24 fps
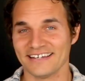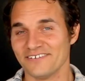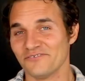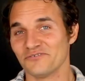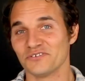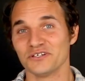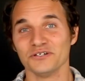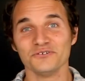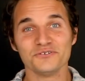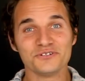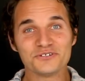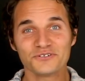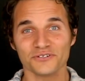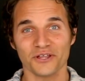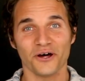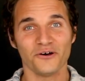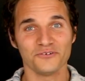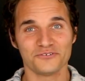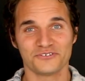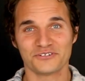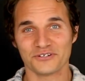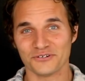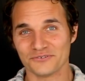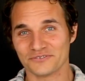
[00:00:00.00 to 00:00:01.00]
if you do
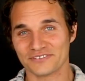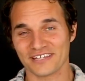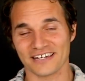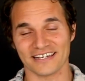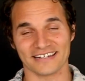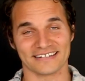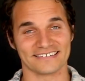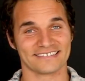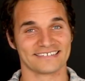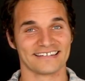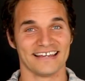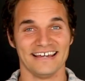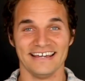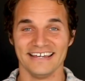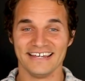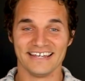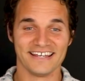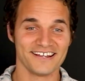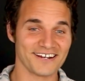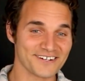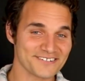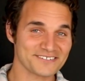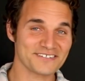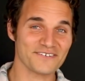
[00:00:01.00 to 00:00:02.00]
those two things,
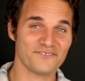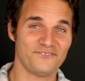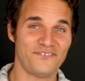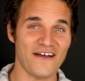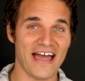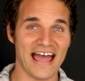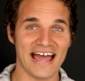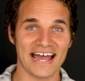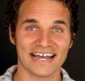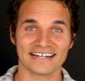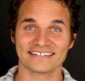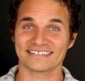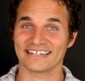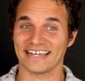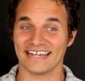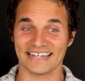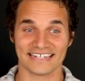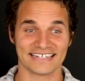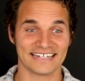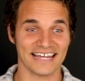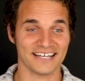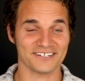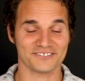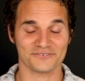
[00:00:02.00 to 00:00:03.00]
here's the facts,
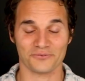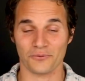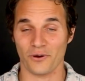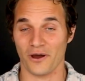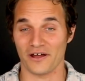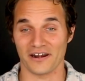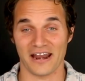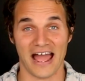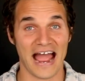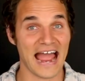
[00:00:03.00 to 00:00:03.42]
and guess what?